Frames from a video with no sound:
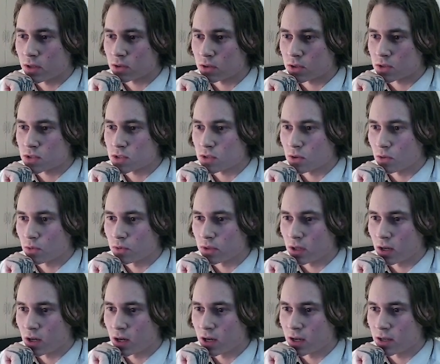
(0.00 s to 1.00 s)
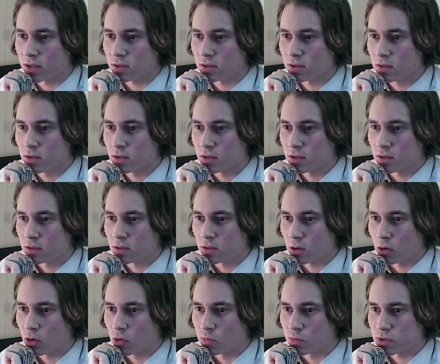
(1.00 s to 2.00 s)
You can see on the eye
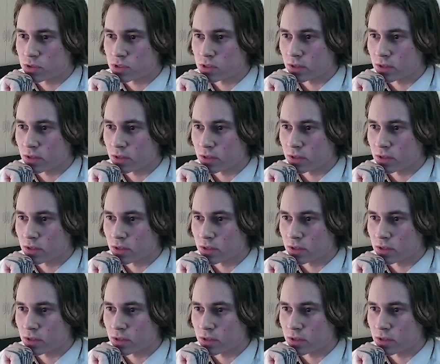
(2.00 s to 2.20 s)
almost